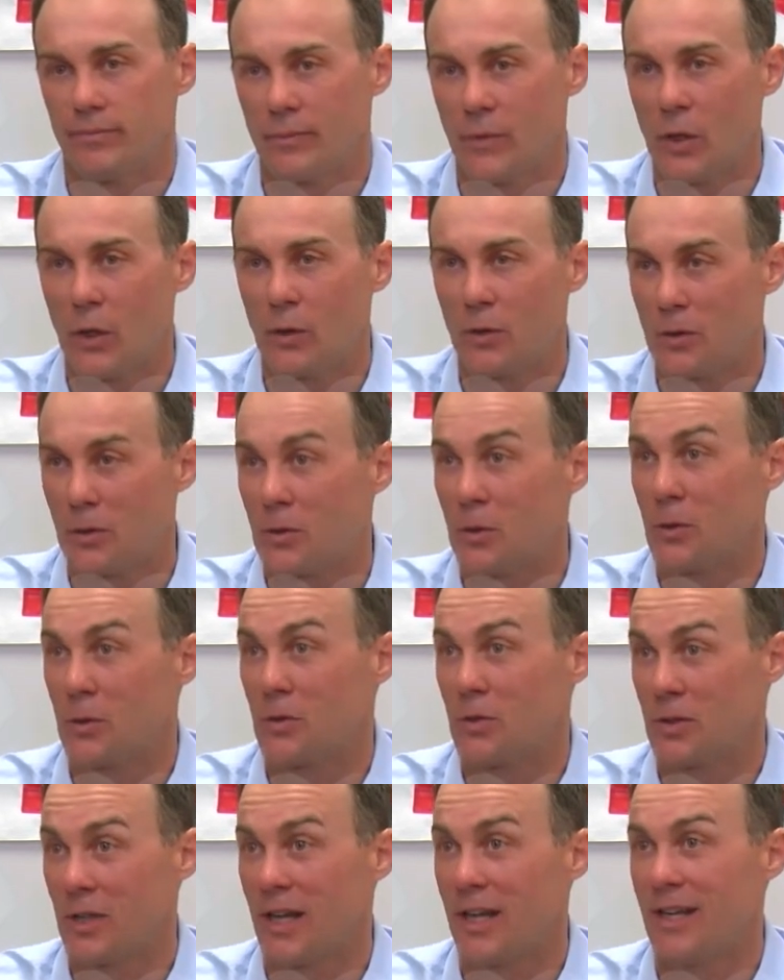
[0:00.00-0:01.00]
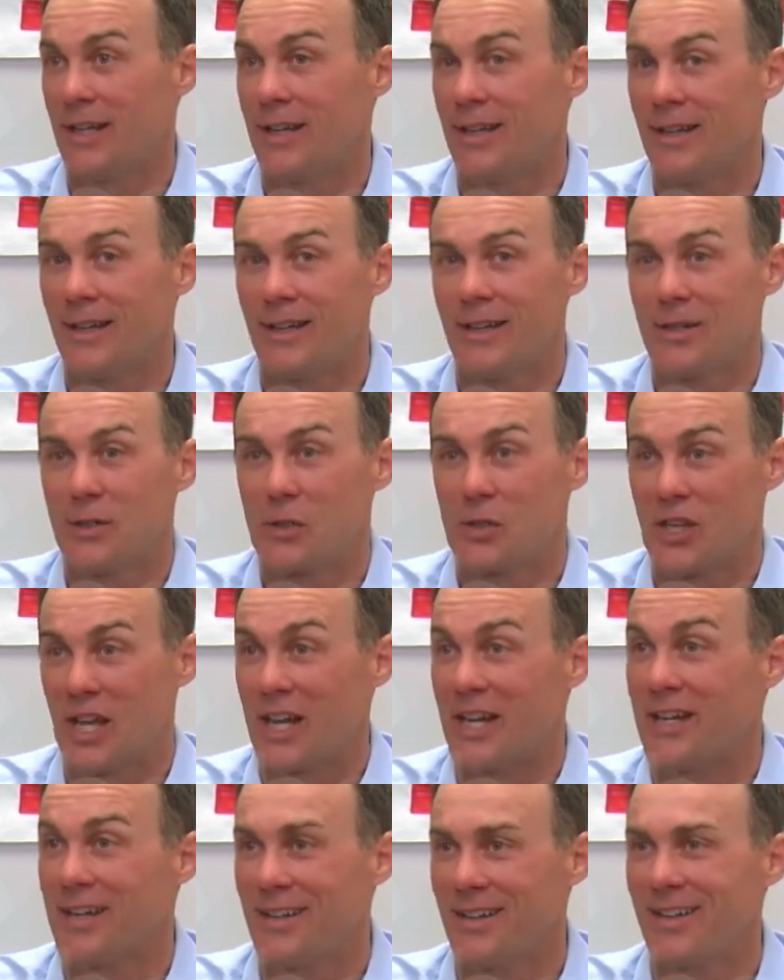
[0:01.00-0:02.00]
you know, to, to, stay
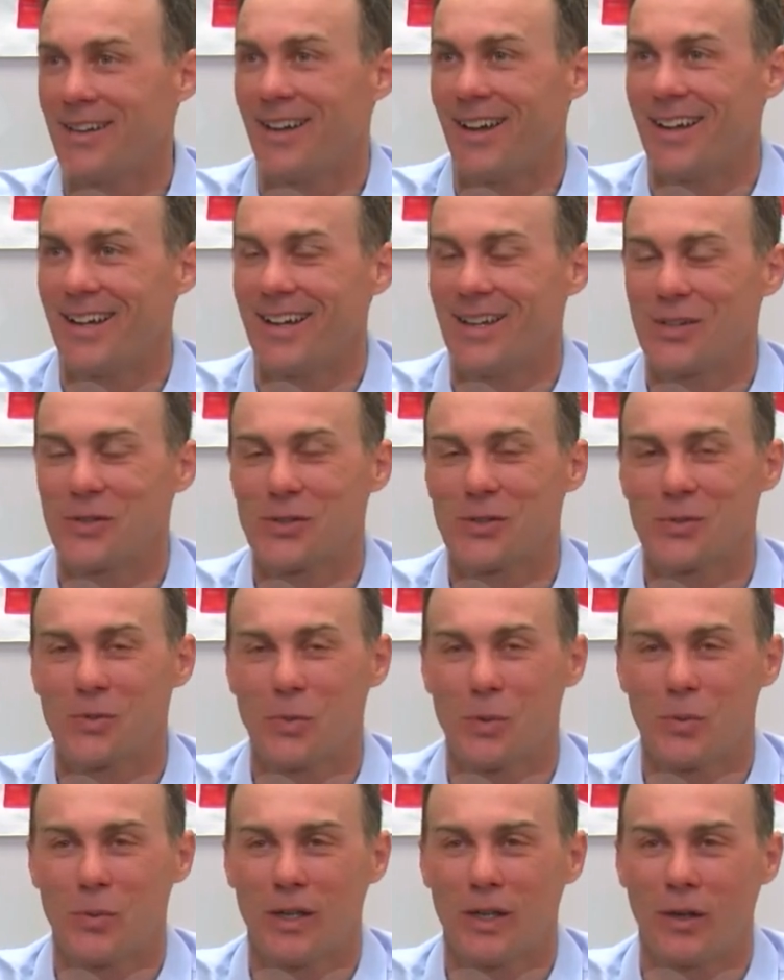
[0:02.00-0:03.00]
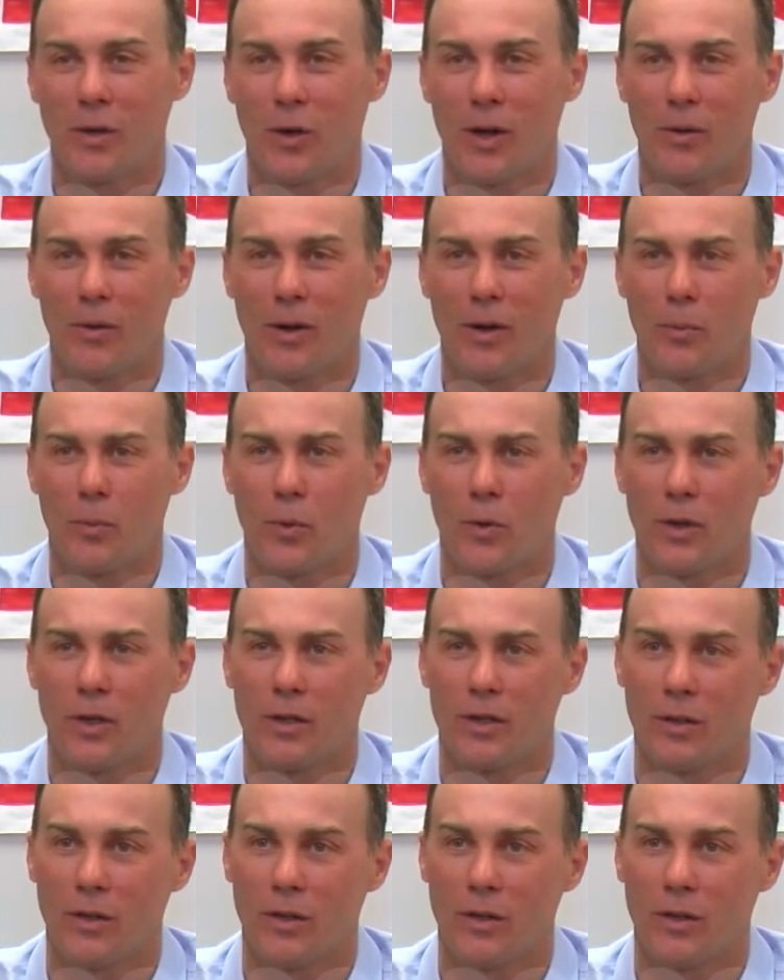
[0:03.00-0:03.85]
sane, I guess would be a great way to put it.